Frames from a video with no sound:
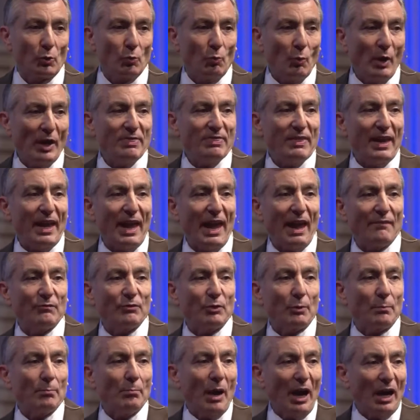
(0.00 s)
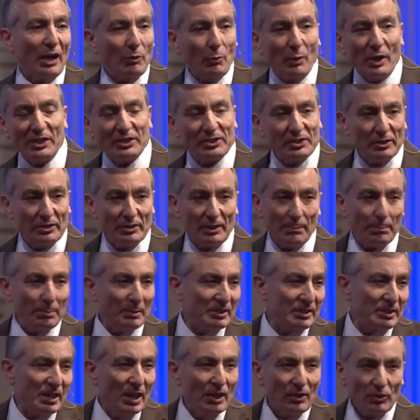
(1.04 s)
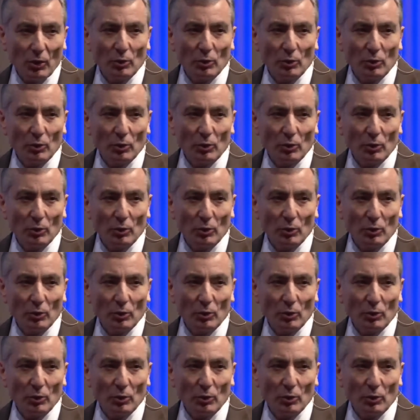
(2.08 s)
So when they have their monoacyl lipids,